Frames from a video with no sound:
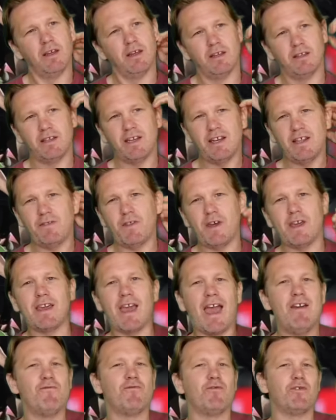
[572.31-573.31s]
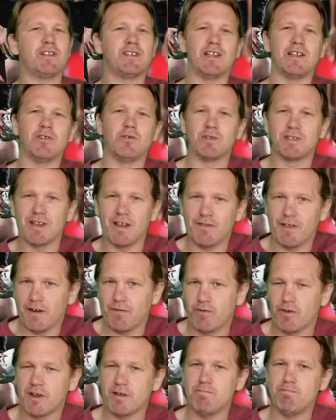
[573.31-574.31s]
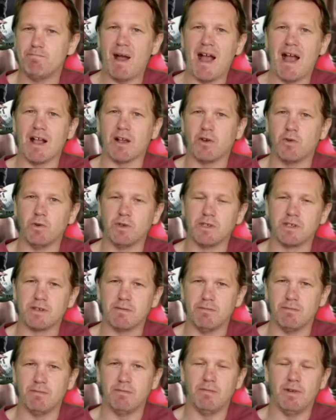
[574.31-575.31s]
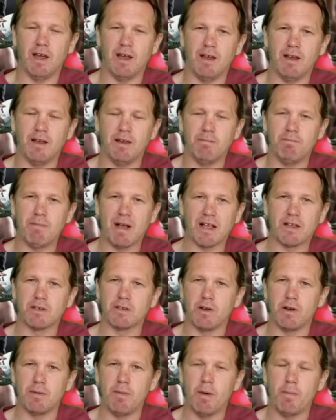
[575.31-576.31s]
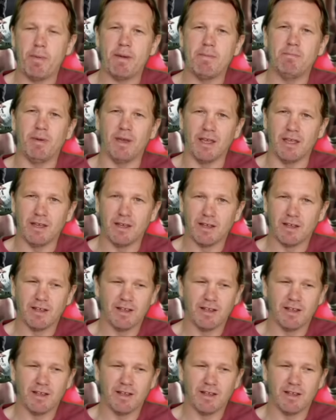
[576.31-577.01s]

Did he think every single South African back was Makazole Mapimpi?